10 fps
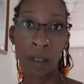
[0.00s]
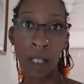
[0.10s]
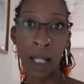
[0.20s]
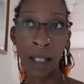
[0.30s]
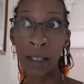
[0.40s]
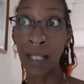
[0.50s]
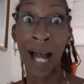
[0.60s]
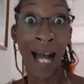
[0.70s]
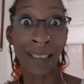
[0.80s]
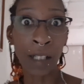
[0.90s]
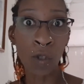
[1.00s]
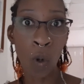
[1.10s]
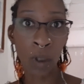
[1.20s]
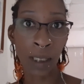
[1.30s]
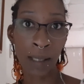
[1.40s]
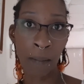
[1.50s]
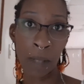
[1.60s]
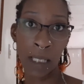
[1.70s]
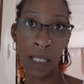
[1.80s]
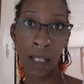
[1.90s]
Eh? You had to talk to
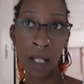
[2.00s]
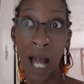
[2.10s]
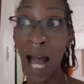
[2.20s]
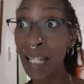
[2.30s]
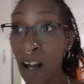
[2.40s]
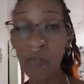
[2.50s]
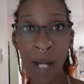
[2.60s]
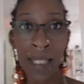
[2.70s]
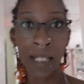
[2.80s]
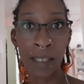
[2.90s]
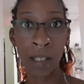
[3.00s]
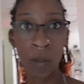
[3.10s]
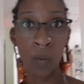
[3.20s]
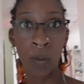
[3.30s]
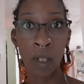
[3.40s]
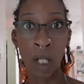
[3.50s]
somebody. I have my things to do.